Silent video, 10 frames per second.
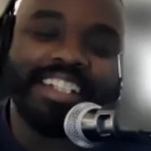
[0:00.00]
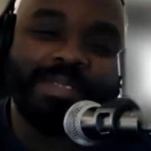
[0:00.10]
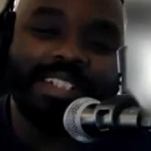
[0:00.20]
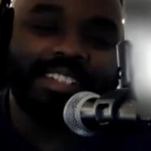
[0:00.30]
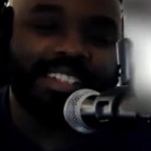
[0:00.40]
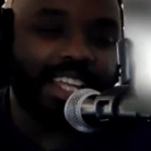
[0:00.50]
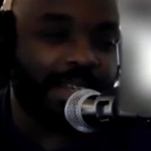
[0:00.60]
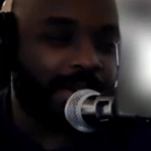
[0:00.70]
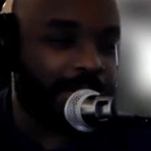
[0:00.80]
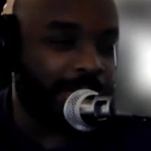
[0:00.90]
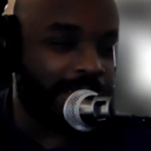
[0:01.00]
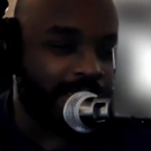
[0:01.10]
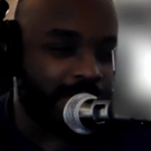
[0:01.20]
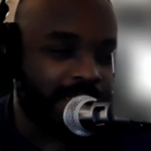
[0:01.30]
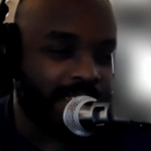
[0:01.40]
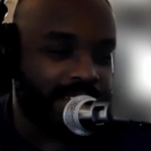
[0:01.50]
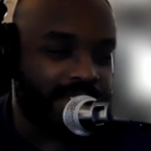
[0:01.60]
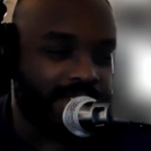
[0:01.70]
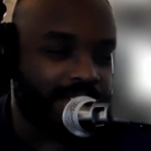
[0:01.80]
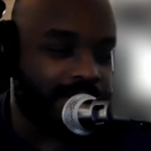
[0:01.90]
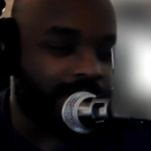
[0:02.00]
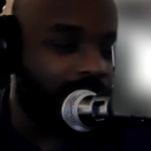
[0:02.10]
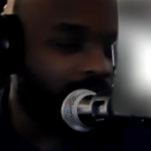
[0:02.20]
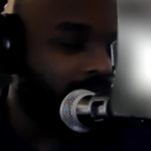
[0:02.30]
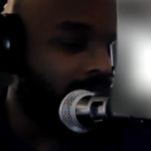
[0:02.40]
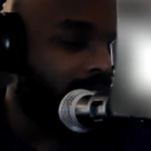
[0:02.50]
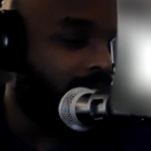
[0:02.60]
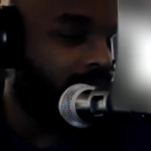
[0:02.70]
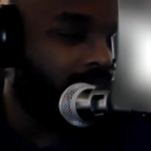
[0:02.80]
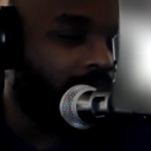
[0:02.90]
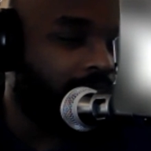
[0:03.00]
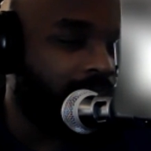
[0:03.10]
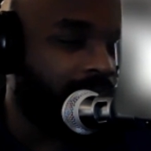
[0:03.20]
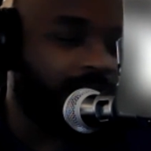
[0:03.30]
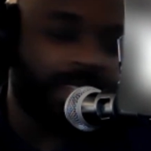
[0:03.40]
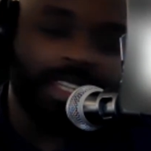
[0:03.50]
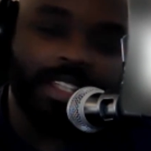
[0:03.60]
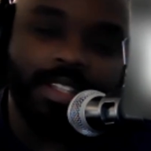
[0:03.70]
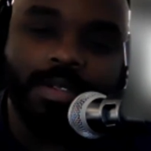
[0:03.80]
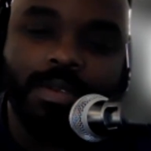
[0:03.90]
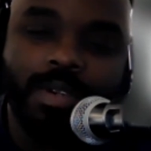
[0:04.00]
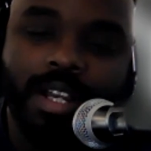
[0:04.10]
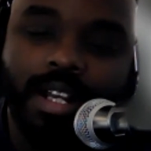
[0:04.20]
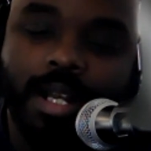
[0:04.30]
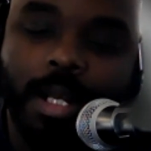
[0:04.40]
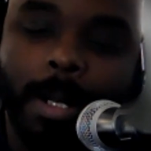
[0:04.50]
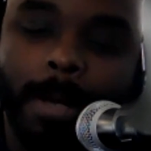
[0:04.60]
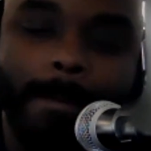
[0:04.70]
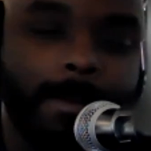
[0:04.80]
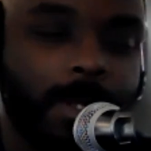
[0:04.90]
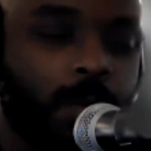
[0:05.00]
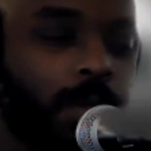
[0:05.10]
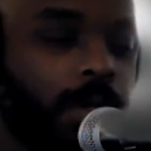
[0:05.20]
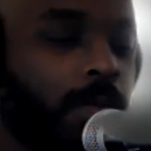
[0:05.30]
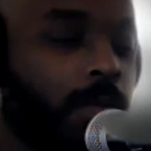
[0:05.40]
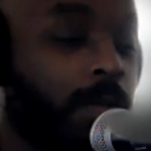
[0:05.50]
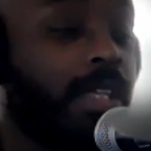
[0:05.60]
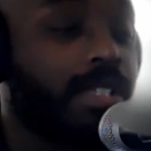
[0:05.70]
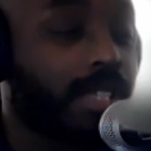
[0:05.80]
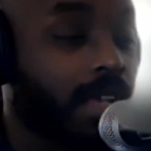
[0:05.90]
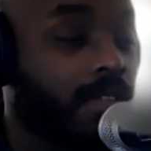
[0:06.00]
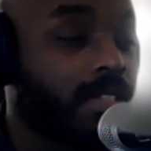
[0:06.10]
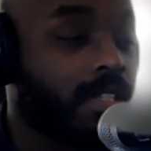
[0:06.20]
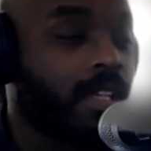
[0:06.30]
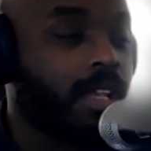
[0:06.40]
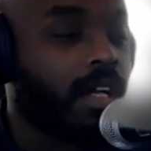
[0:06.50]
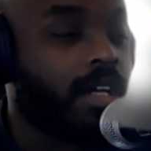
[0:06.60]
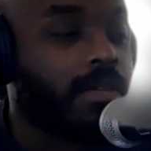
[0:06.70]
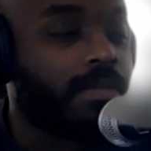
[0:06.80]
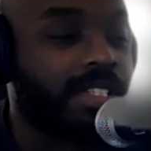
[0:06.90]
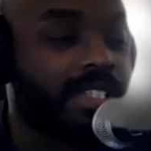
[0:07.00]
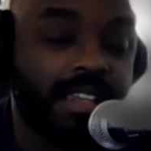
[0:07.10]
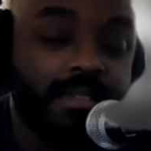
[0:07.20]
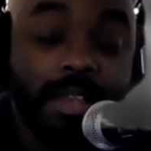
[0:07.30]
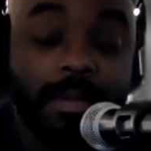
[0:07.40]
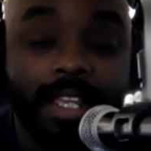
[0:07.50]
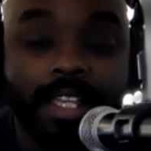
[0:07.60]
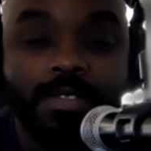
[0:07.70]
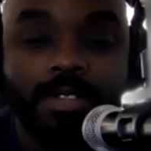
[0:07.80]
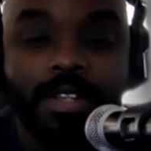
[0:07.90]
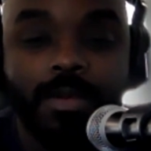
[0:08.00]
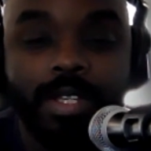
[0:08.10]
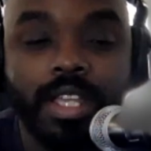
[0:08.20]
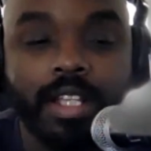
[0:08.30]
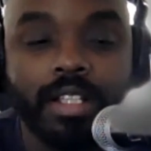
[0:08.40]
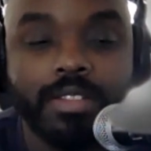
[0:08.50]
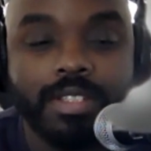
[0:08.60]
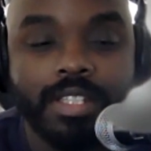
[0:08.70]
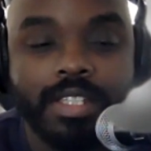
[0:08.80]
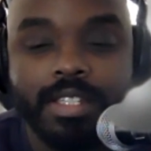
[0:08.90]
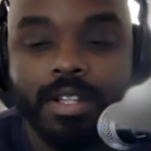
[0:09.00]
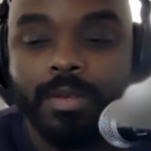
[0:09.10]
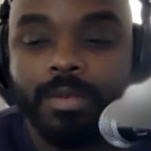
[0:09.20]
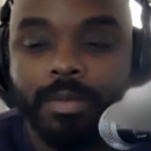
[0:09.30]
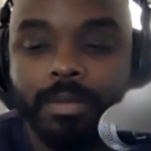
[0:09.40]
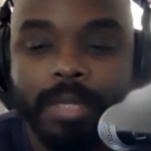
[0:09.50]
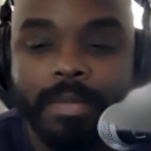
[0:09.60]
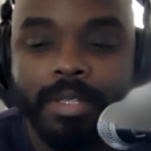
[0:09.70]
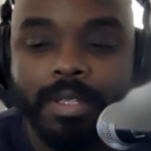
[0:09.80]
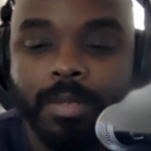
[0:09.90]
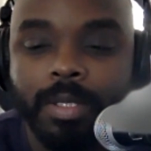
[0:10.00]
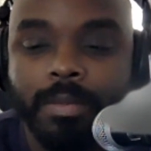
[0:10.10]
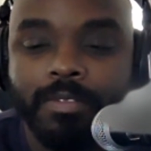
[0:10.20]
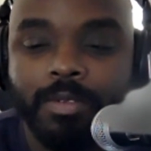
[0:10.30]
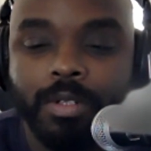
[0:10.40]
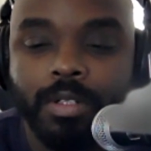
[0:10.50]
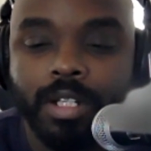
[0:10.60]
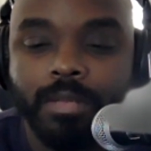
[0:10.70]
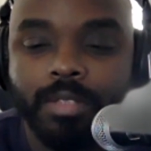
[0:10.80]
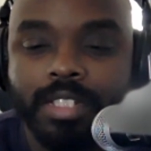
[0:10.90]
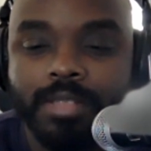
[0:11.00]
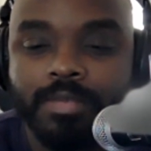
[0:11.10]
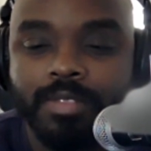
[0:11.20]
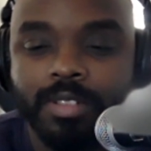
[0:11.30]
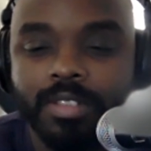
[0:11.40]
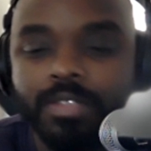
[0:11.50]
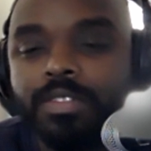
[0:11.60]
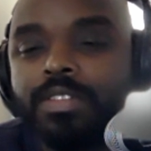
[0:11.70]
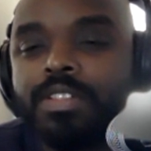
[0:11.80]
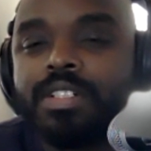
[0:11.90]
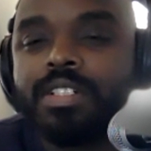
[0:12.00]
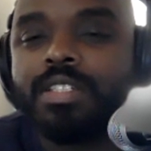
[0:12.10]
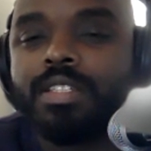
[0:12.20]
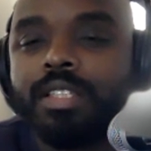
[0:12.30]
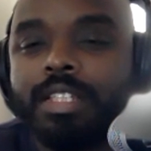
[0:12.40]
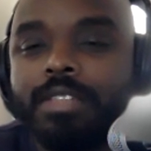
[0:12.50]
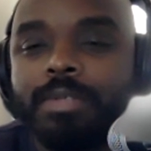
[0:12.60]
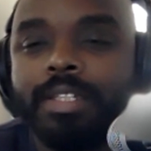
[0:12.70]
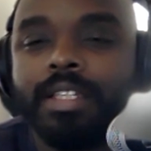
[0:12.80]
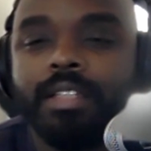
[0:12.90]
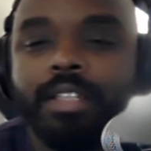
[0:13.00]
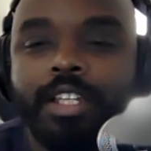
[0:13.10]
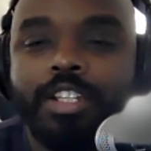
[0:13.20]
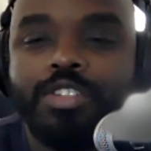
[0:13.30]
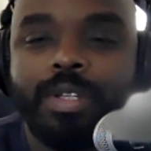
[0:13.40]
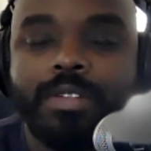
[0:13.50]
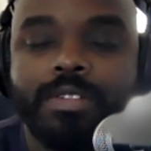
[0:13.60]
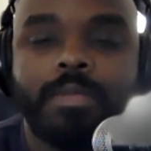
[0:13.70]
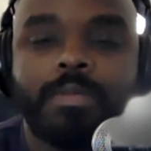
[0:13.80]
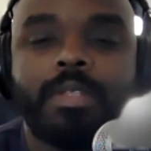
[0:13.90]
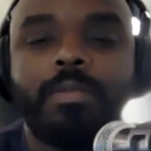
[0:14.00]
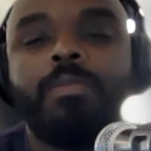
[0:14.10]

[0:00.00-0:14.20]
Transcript: but it's not all about speed, as you know. Yeah, thank you. We shall see. Just hit me up, I guess, when you get close to DC, or maybe a week before, a couple days before. At least we can get a drink or something.